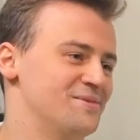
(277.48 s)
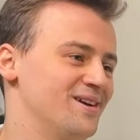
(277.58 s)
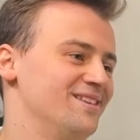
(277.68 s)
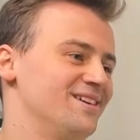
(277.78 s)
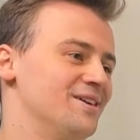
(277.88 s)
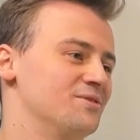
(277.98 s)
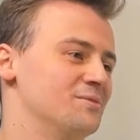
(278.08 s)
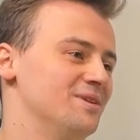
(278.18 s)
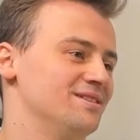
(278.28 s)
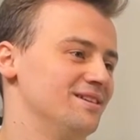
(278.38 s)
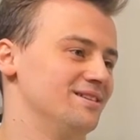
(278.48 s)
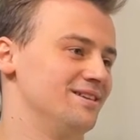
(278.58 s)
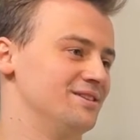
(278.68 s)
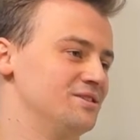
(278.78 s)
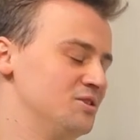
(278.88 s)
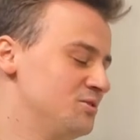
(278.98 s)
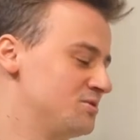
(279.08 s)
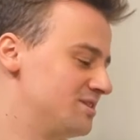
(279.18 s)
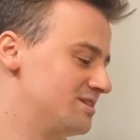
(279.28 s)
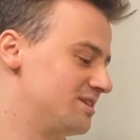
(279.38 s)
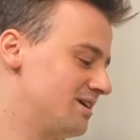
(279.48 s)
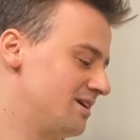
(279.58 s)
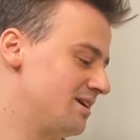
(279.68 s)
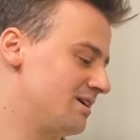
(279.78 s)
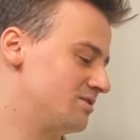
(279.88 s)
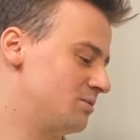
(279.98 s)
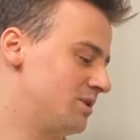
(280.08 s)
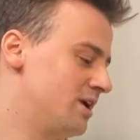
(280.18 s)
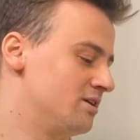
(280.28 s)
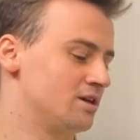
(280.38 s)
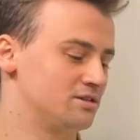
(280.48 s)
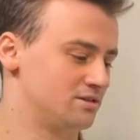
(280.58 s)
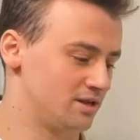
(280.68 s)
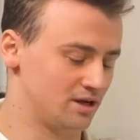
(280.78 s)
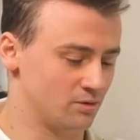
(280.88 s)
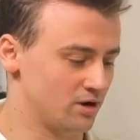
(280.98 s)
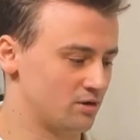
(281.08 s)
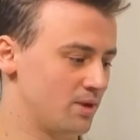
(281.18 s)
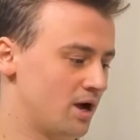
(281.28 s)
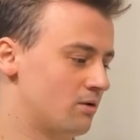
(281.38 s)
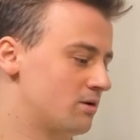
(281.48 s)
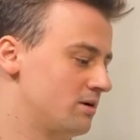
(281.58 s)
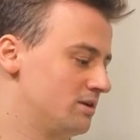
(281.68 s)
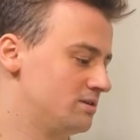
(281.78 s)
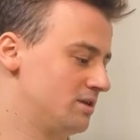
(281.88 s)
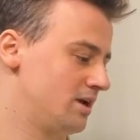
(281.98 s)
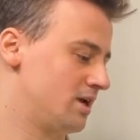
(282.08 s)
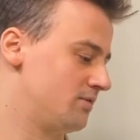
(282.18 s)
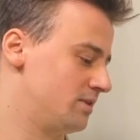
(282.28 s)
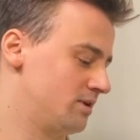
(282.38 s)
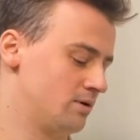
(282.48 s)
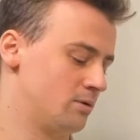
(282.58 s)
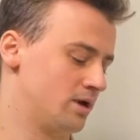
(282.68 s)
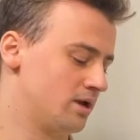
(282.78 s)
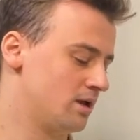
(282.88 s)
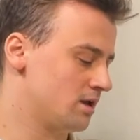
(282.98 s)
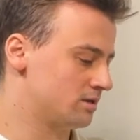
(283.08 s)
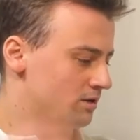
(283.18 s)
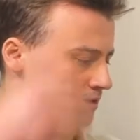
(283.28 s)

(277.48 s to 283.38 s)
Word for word: by the government and the institutions to play on us to take away our power and to take everything away. Now, I